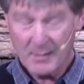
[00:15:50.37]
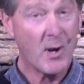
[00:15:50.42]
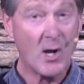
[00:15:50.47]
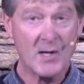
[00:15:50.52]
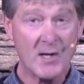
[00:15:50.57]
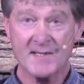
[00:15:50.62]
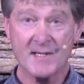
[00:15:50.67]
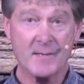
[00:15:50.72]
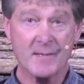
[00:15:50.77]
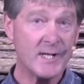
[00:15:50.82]

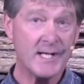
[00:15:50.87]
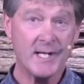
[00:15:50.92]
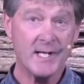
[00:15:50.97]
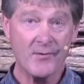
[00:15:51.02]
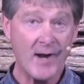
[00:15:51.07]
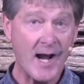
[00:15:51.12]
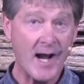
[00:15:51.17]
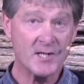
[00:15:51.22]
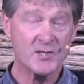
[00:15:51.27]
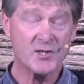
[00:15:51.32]
possibly
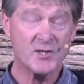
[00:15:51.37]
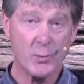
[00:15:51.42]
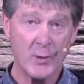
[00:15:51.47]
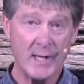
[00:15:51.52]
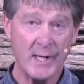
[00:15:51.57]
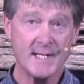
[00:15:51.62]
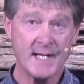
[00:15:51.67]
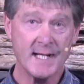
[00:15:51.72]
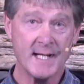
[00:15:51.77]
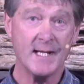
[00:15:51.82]
around
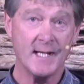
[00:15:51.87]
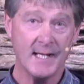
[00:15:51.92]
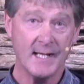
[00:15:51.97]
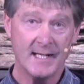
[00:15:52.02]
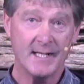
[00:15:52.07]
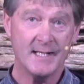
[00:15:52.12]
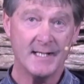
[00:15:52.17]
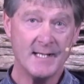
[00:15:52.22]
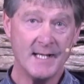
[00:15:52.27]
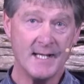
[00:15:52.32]
20
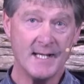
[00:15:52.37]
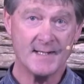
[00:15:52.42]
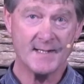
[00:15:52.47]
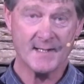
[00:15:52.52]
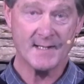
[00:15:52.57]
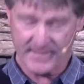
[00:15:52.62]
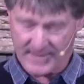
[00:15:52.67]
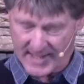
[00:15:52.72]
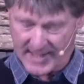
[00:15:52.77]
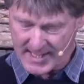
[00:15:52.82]

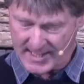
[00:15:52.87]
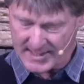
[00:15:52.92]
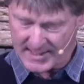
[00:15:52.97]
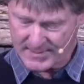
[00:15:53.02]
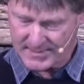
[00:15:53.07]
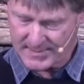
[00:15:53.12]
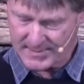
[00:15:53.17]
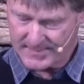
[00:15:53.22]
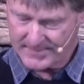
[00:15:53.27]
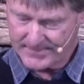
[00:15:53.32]
years of
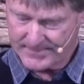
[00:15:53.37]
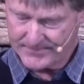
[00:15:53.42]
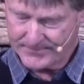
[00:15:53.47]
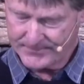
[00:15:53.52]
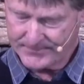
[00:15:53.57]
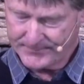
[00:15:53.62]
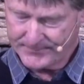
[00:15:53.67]
age.